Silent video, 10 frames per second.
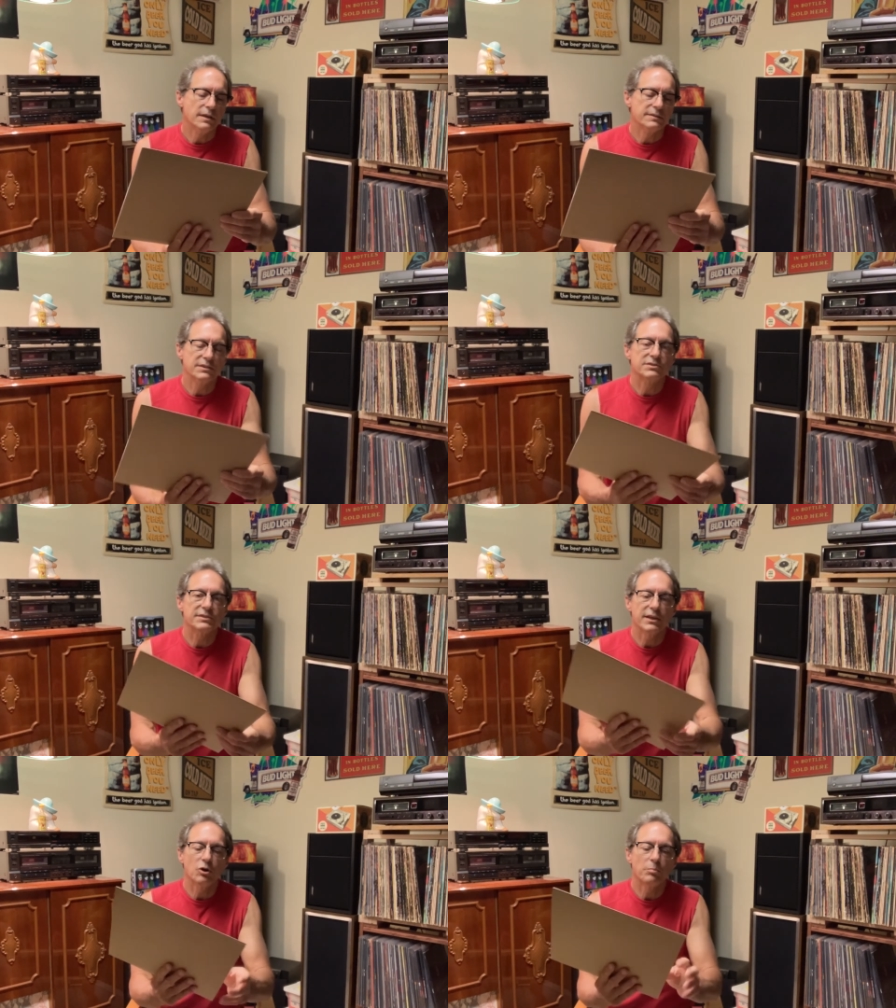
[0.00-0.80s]
This
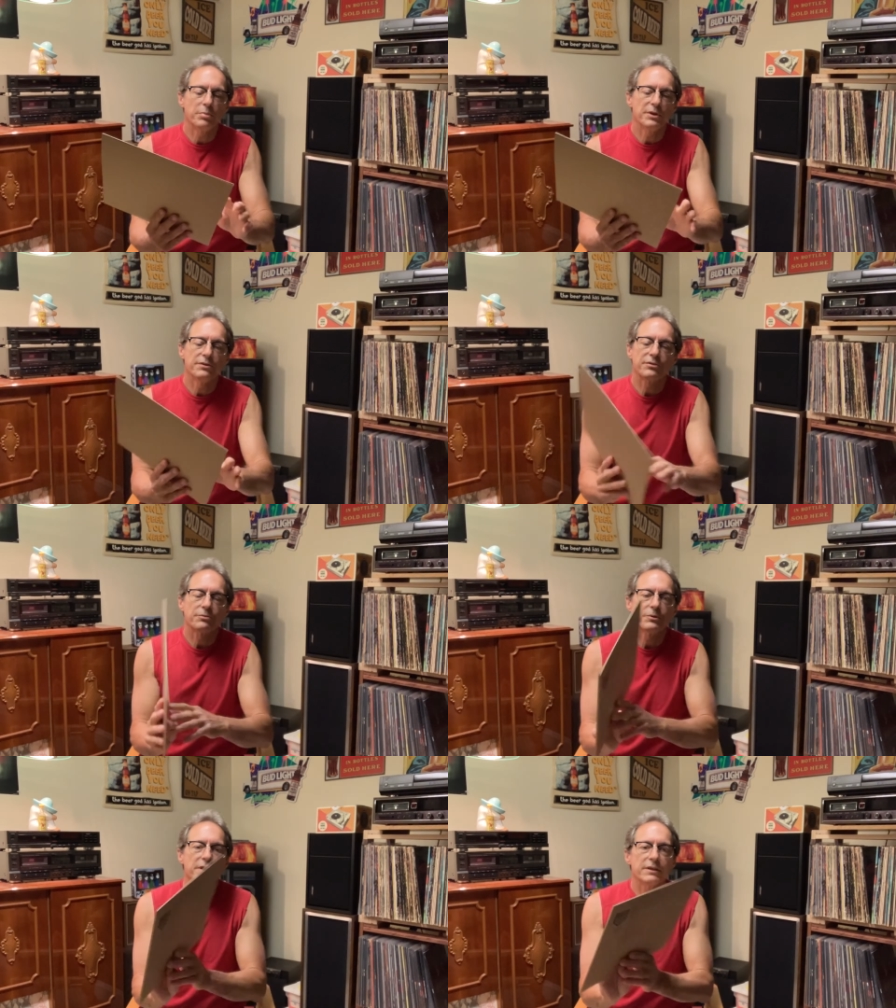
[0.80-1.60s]
is
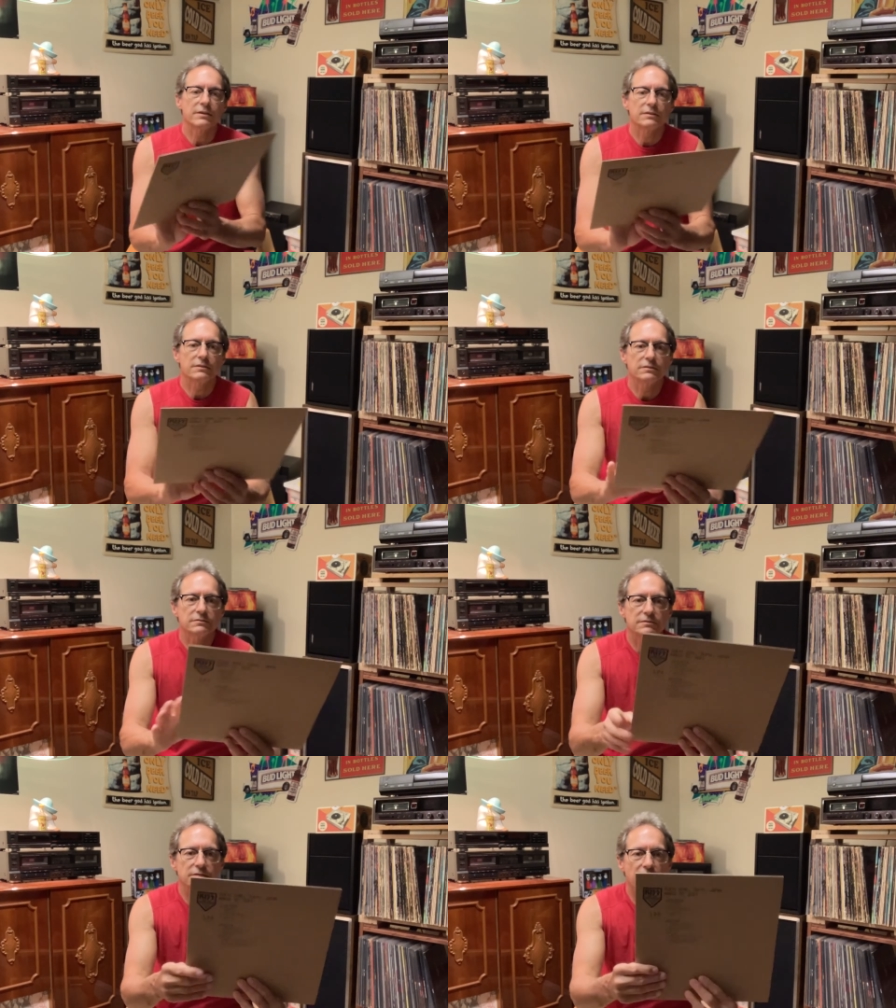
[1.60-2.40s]

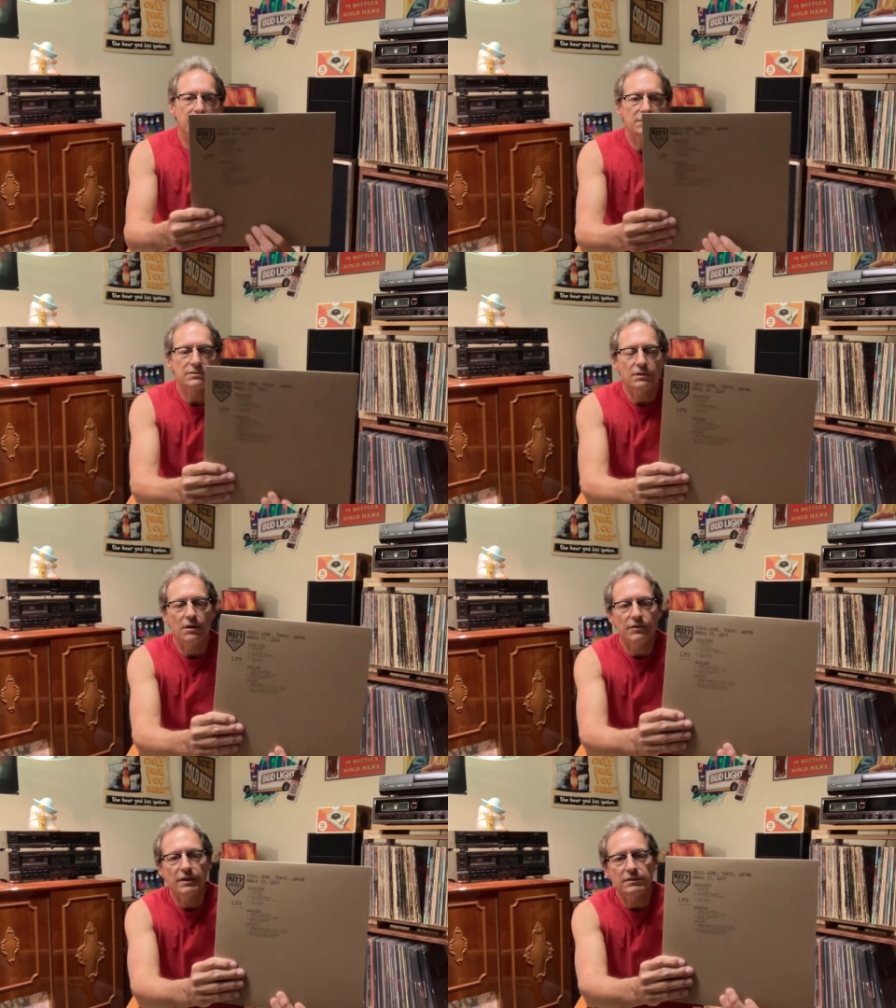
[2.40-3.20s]
LP3. Nice,
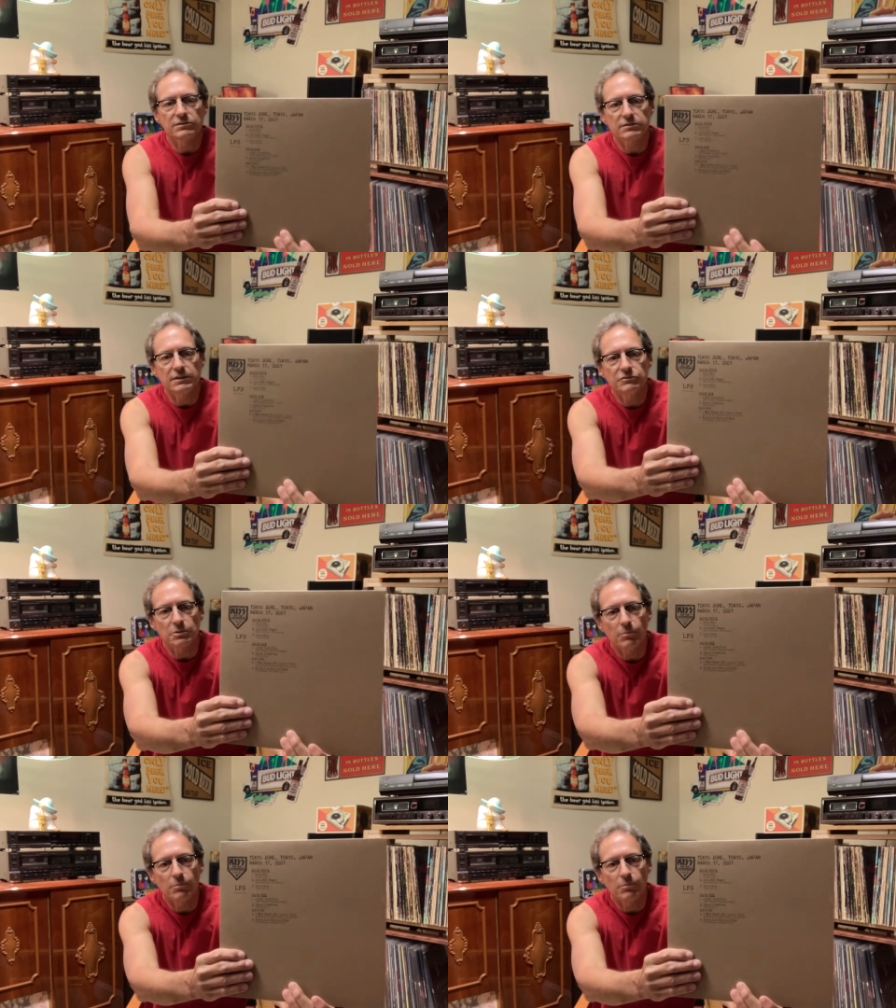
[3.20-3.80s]
all the sleeves are